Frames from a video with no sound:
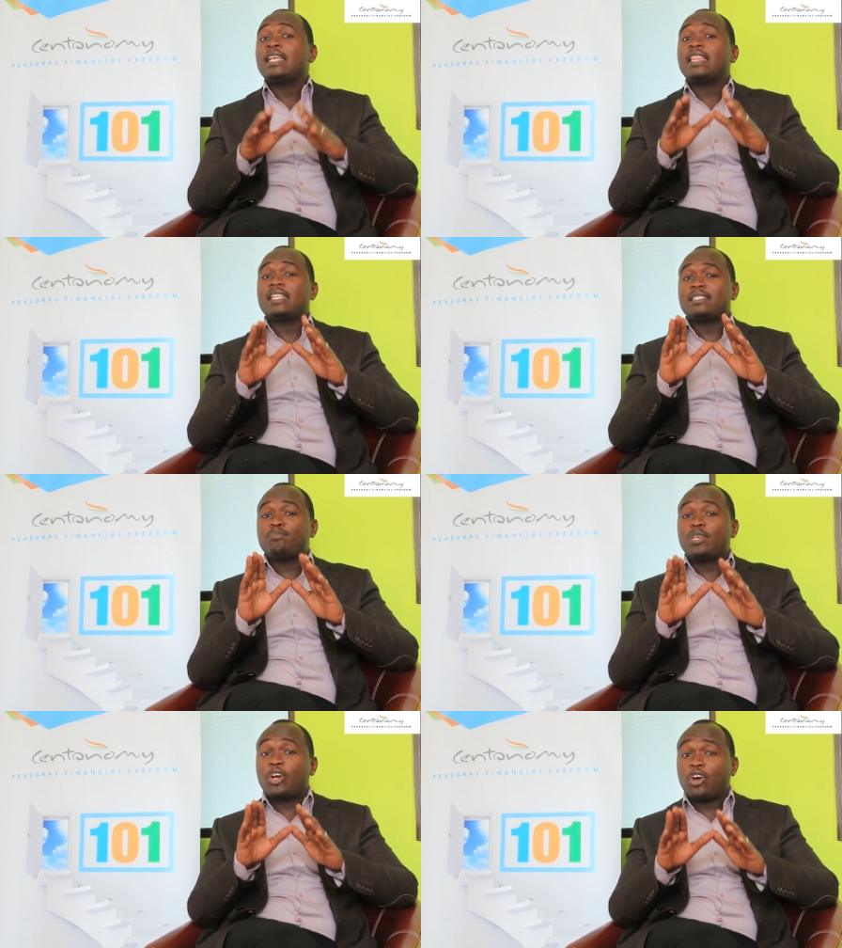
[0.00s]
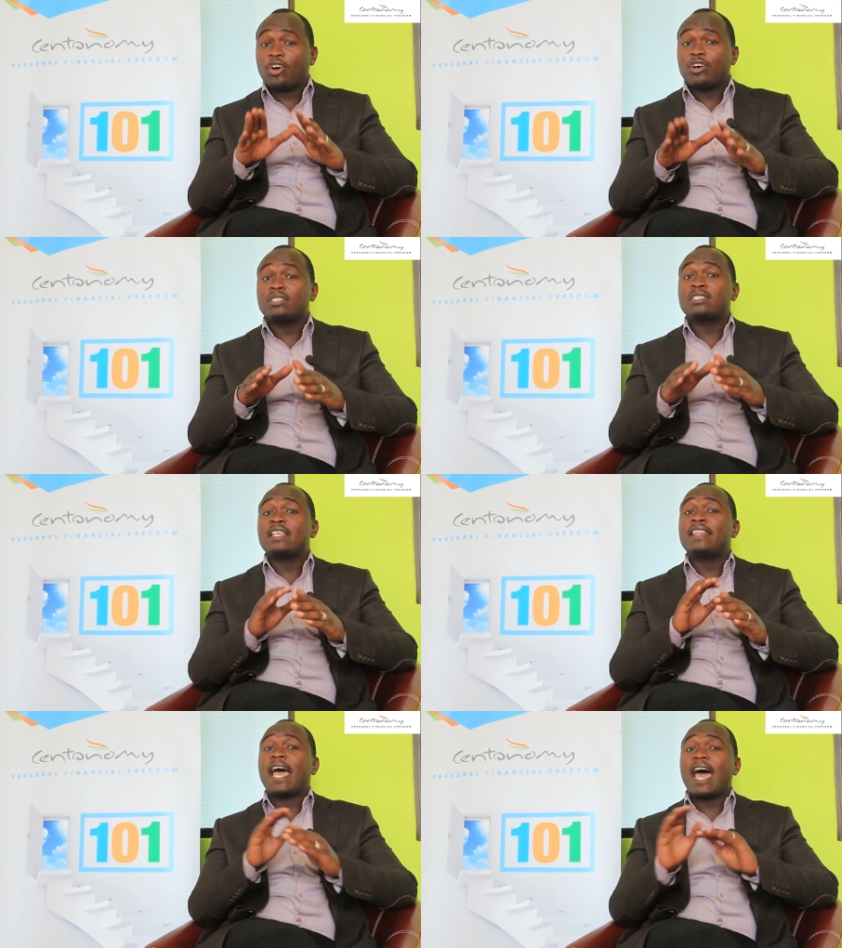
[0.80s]
That's
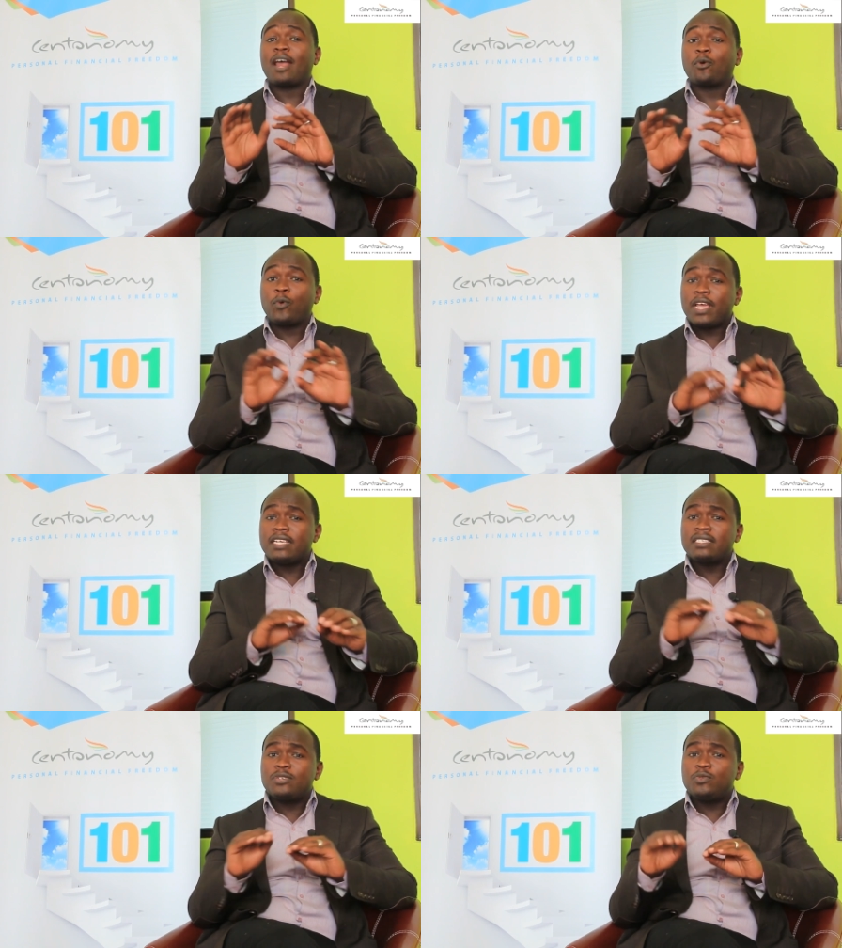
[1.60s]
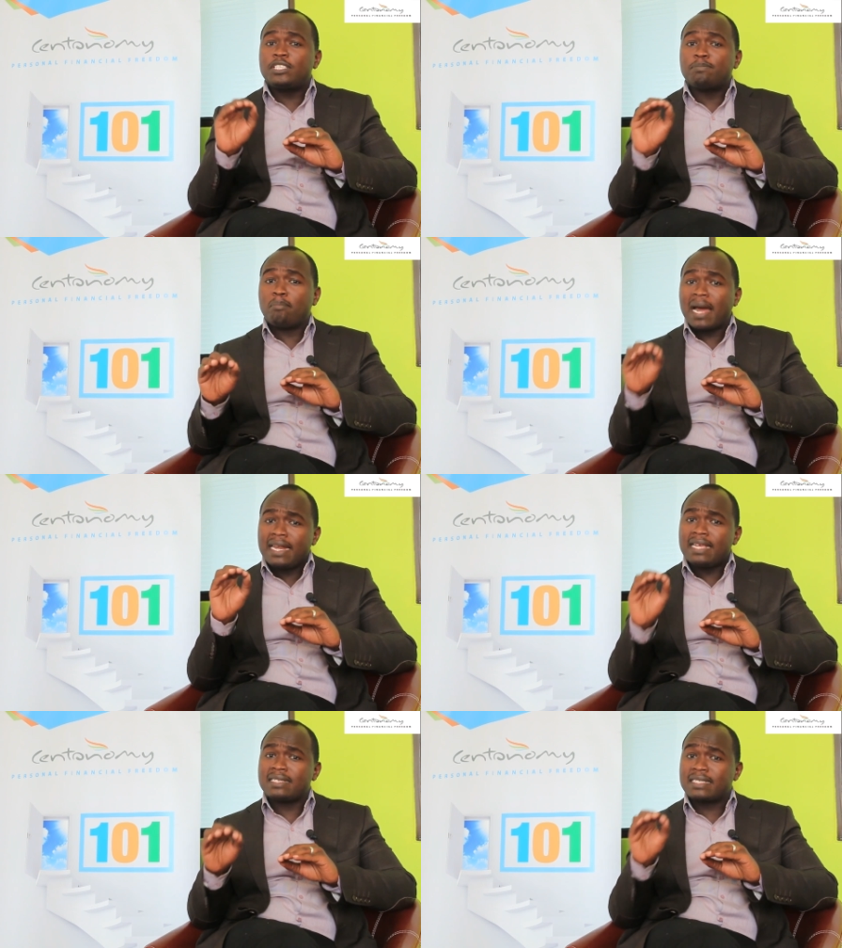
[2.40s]
because there are ways in which
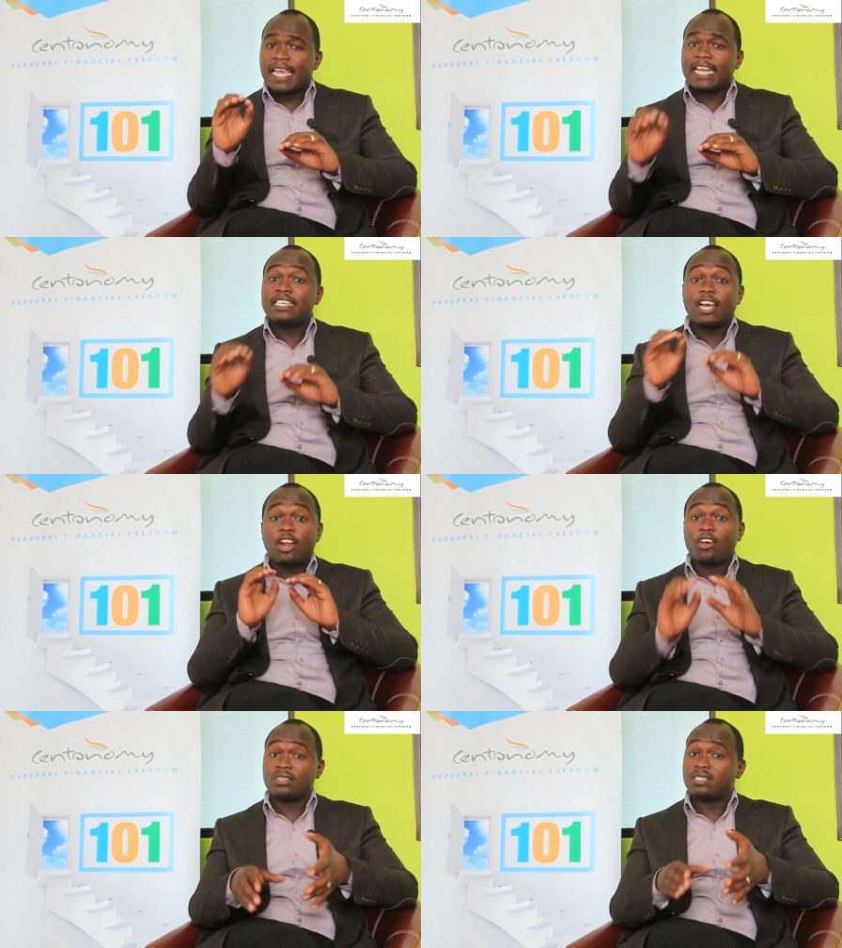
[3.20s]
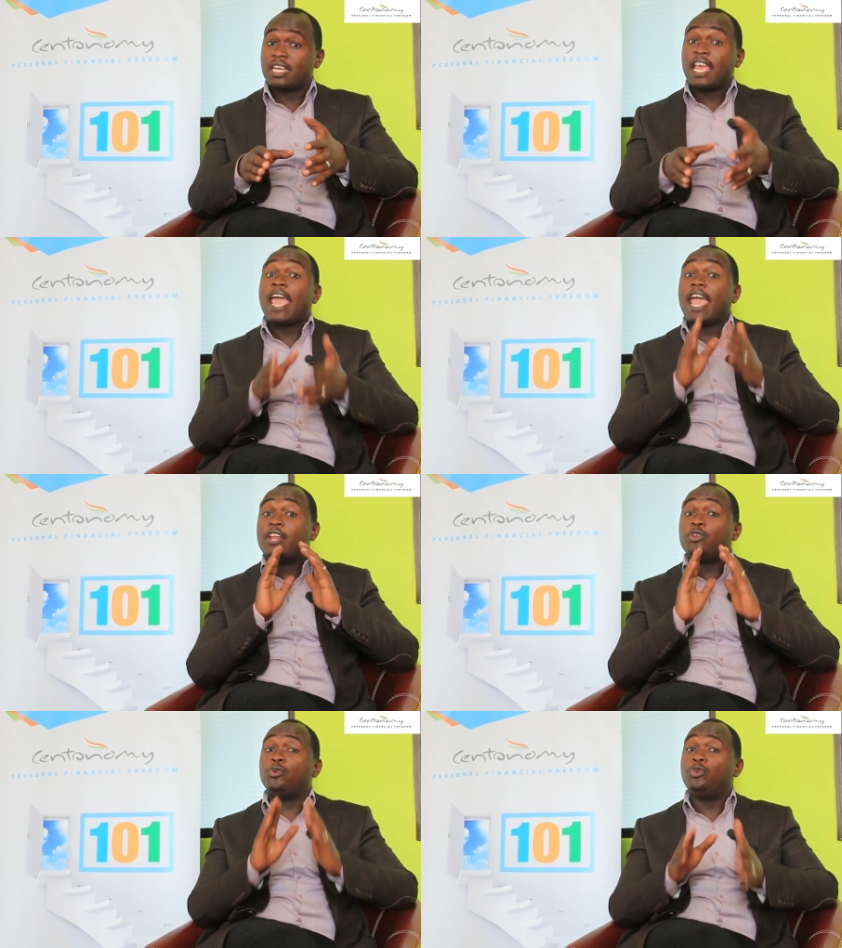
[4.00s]
money is getting lost
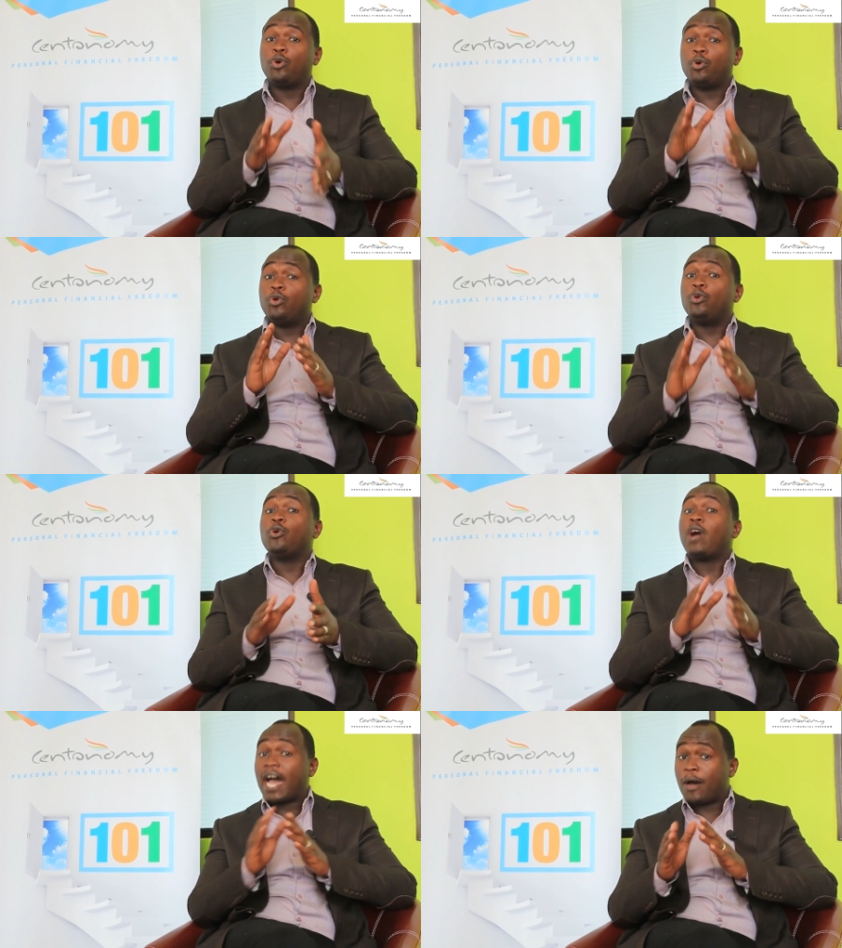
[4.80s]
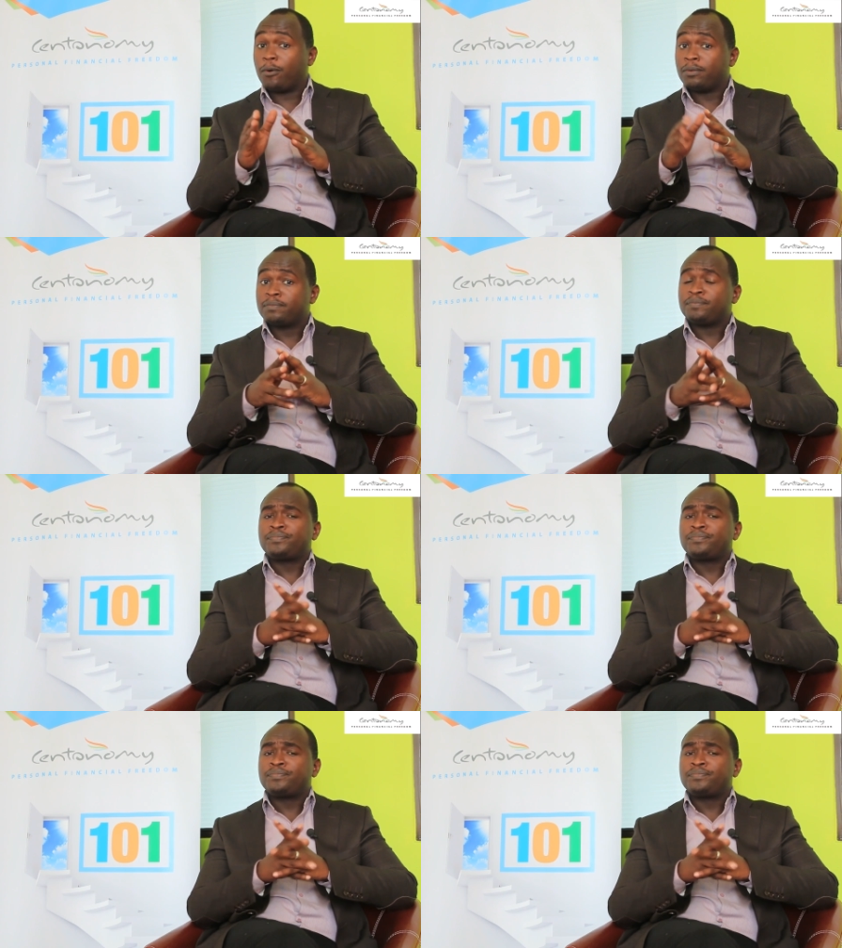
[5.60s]
and you don't know how.